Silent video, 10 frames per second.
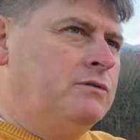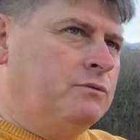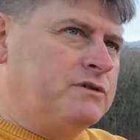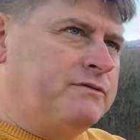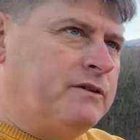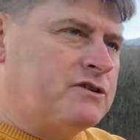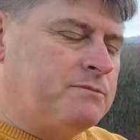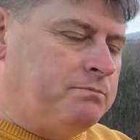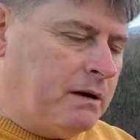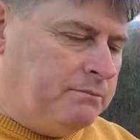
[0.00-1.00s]
was first
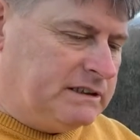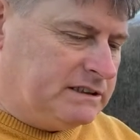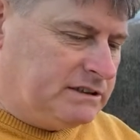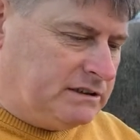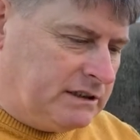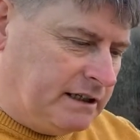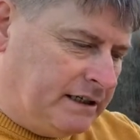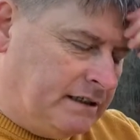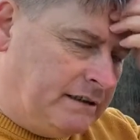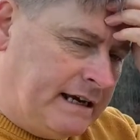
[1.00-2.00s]
published
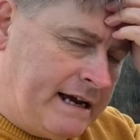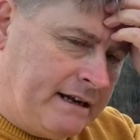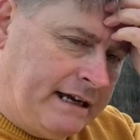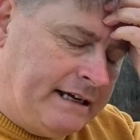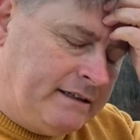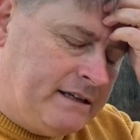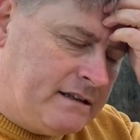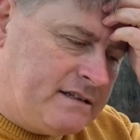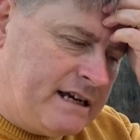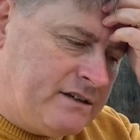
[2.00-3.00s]
in the early 18th
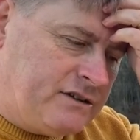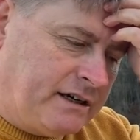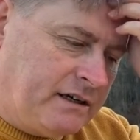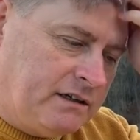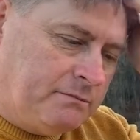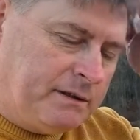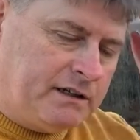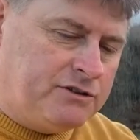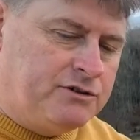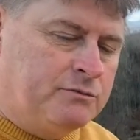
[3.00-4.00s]
century, but the
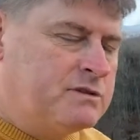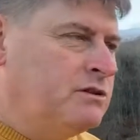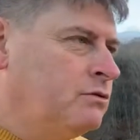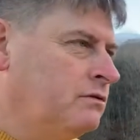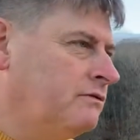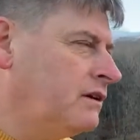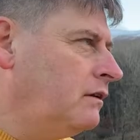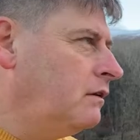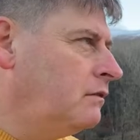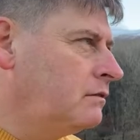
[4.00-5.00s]
tune was known for a
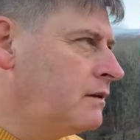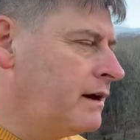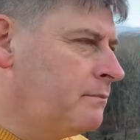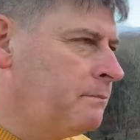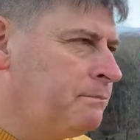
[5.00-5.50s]
long time.